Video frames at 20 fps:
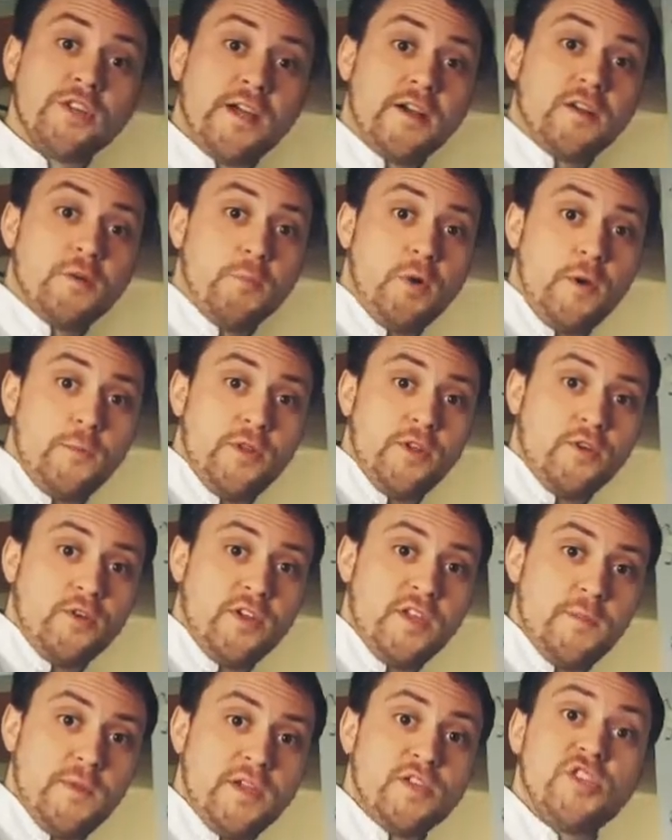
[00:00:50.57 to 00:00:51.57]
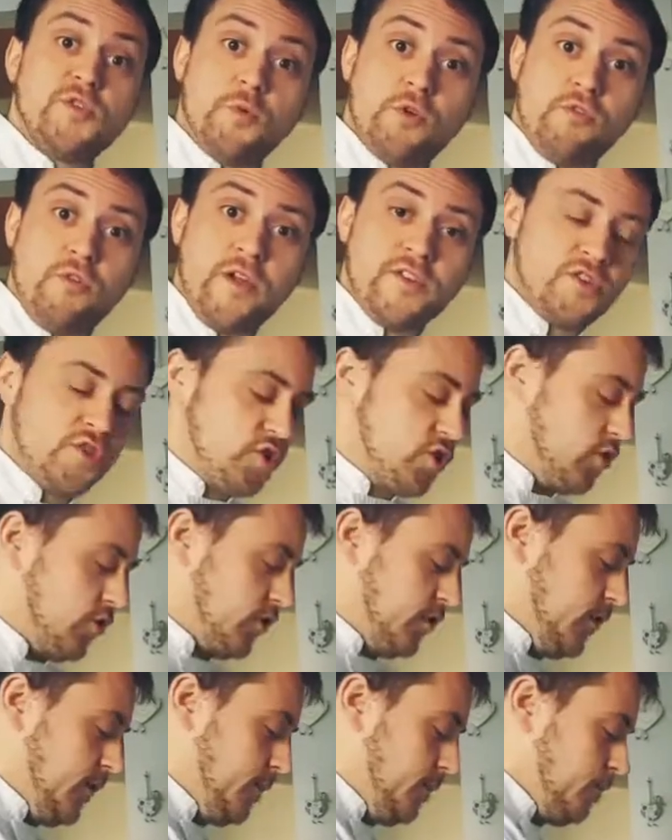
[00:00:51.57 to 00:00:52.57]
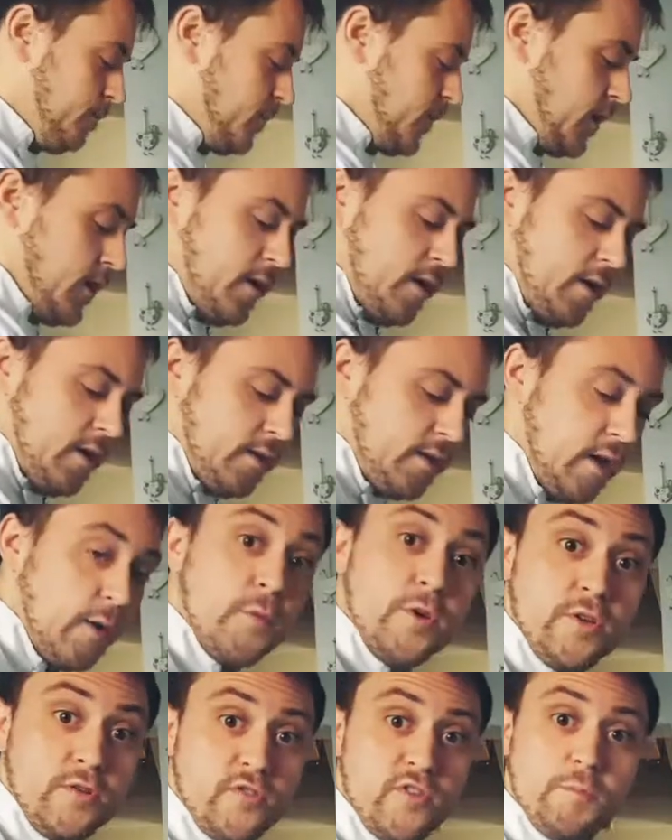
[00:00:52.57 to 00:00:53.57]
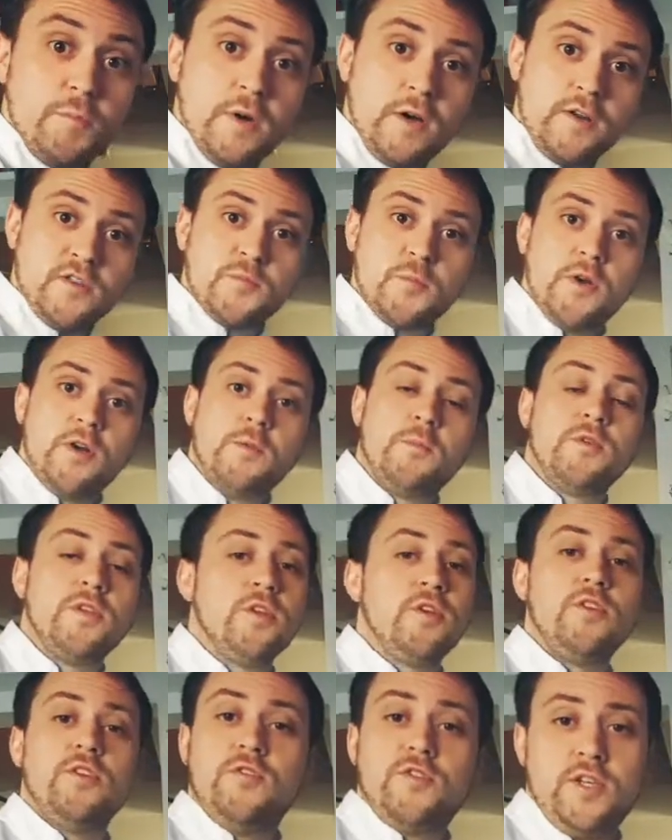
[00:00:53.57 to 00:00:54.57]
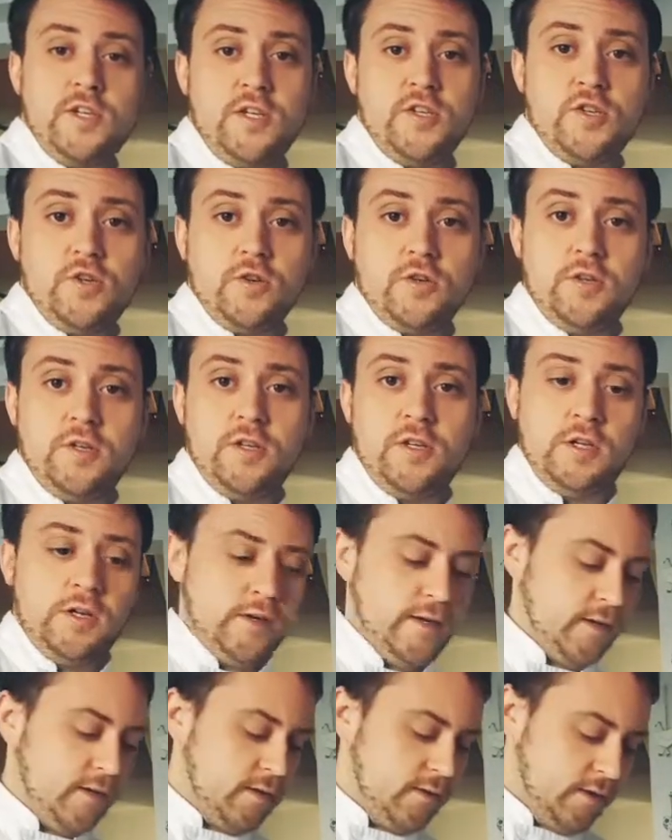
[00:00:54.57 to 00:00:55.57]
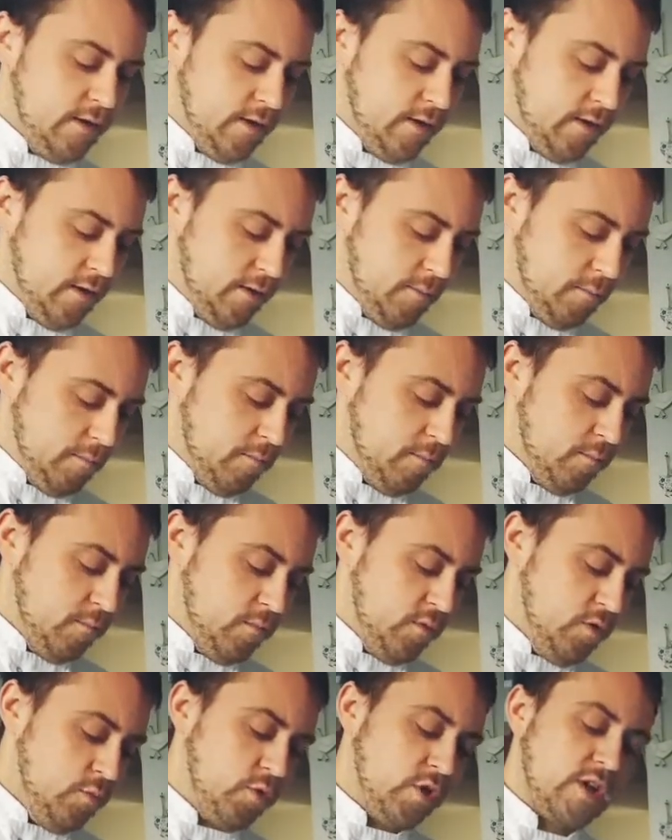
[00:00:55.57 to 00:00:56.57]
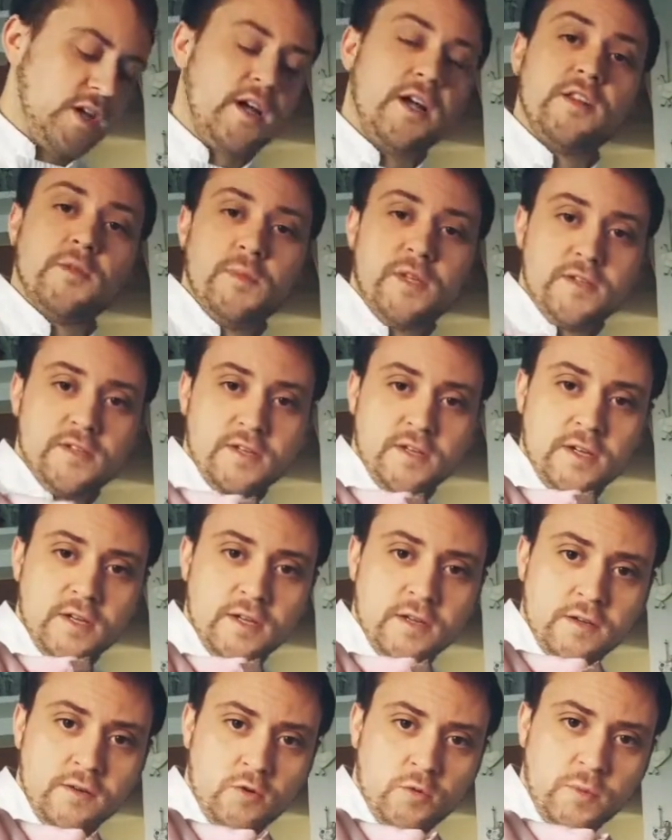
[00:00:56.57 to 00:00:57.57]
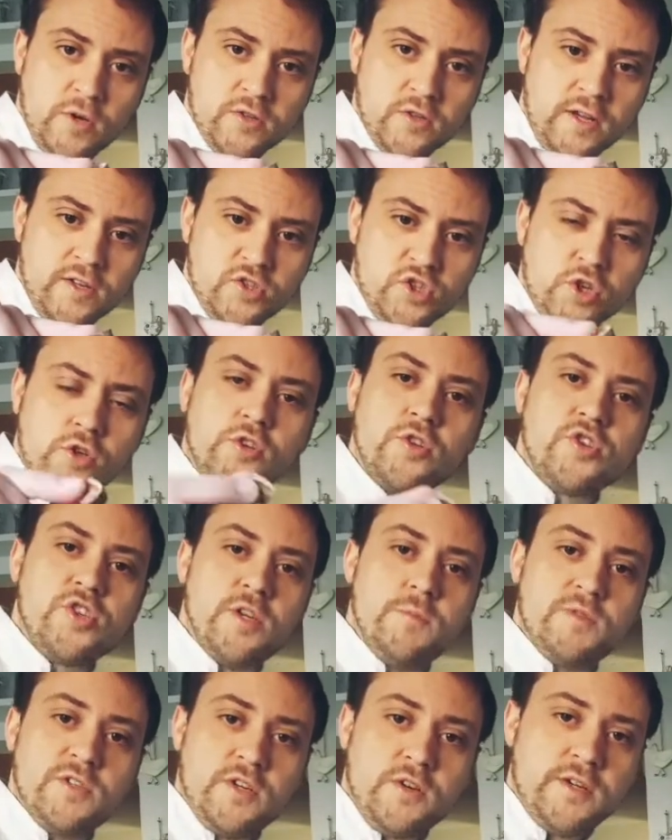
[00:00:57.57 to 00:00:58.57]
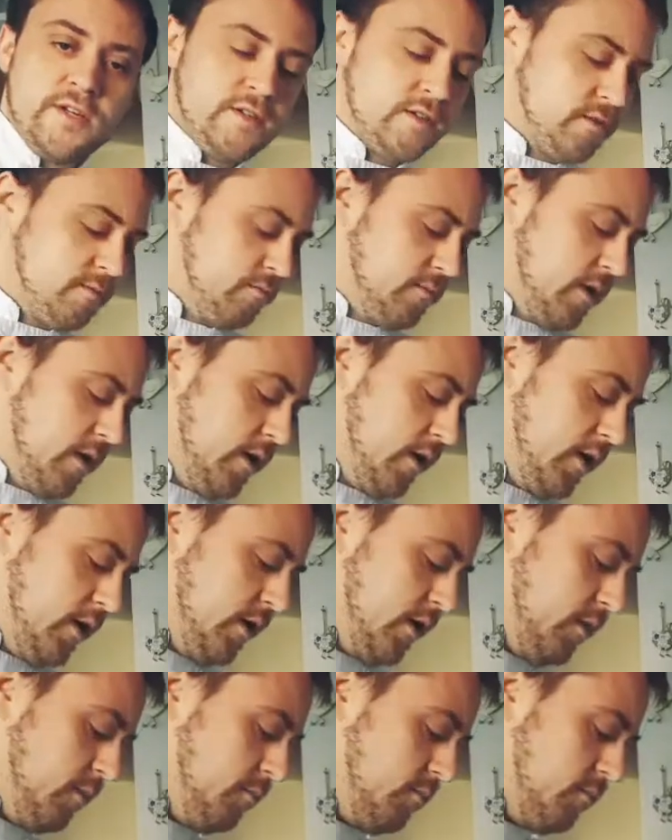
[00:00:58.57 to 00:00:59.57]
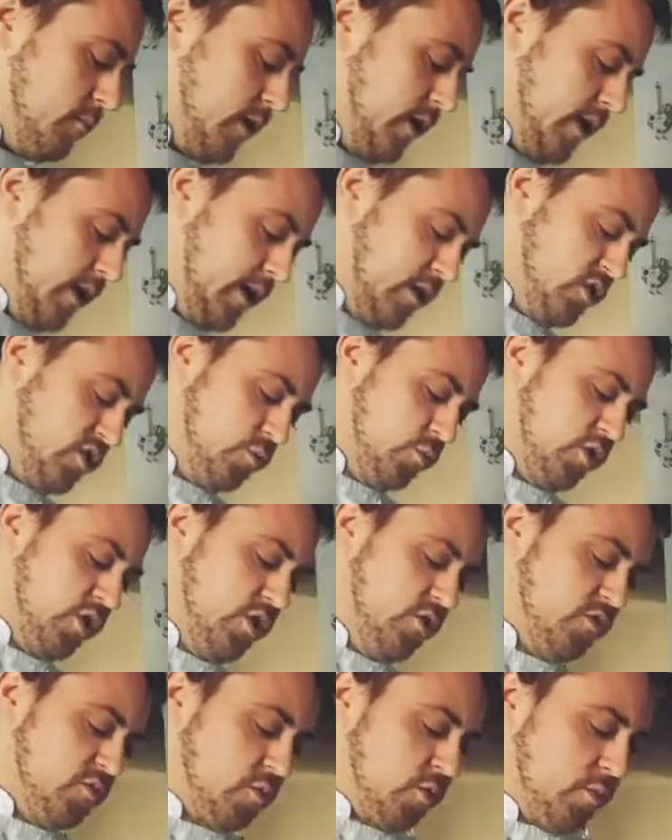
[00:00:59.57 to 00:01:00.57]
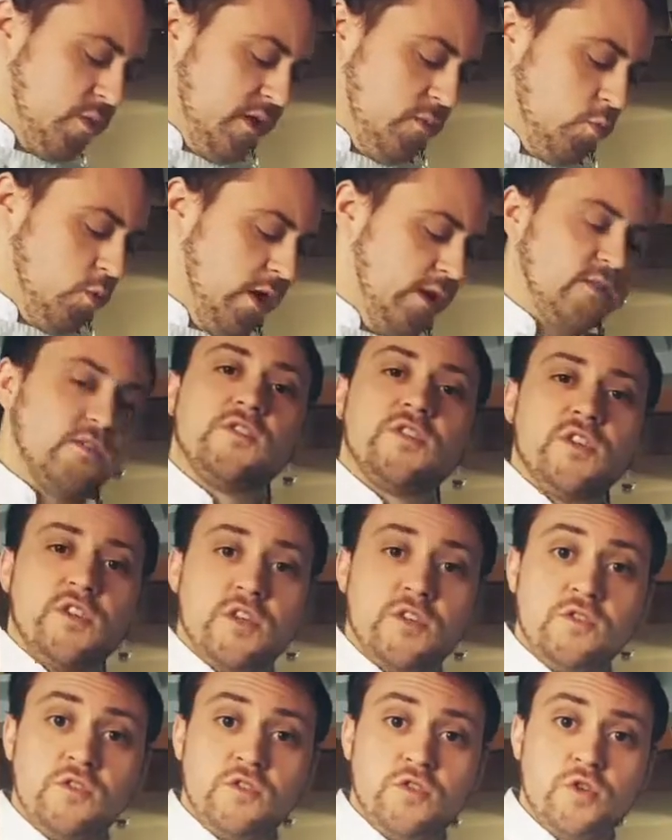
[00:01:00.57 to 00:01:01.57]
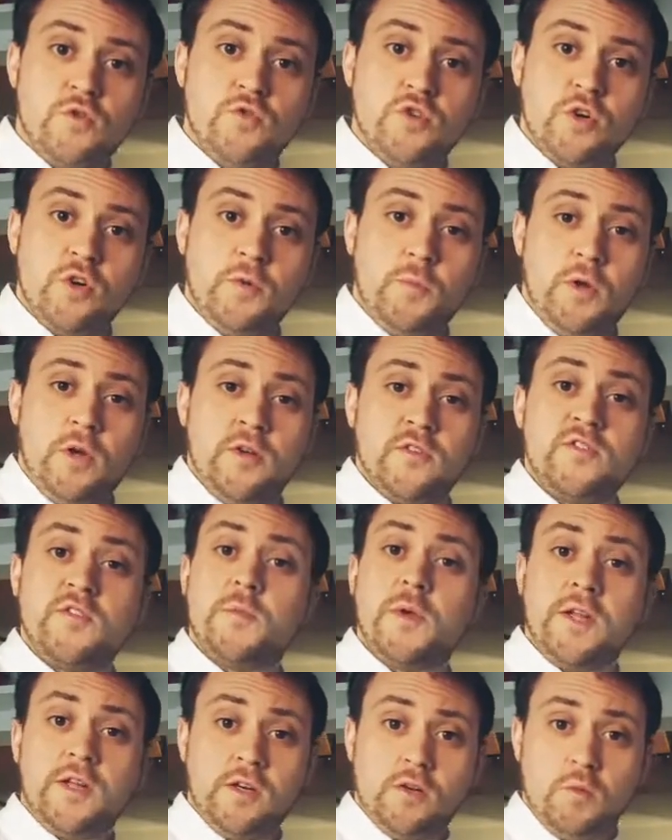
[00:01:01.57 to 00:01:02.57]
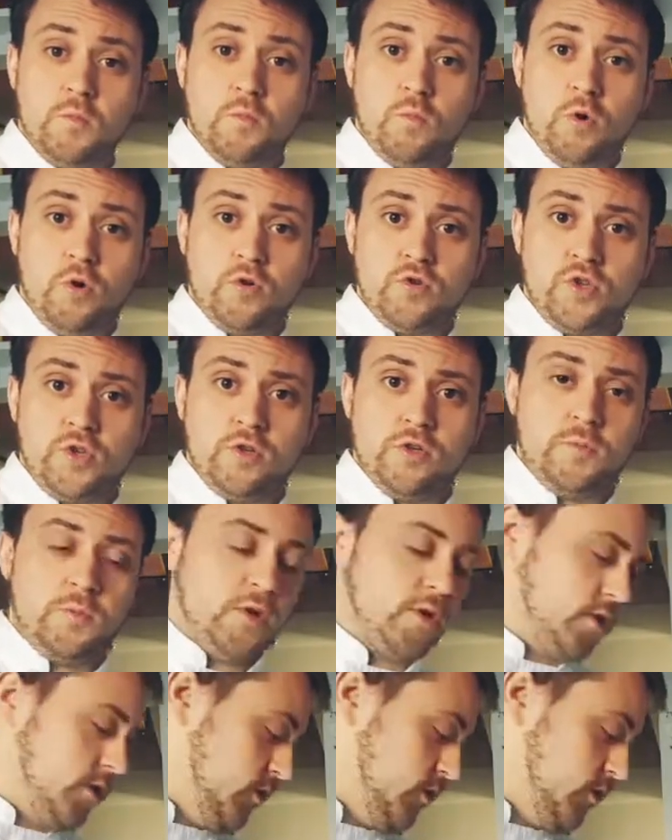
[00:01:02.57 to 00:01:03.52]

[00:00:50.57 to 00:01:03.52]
now combined with the cookie mix, you want to add your chocolate. Now, we're using Mars bar, but you can use any chocolate you like. You want to cut them into almost like chocolate chip size, and you want to use probably 1 to 2 chocolate bars, depending on what chocolate bar you're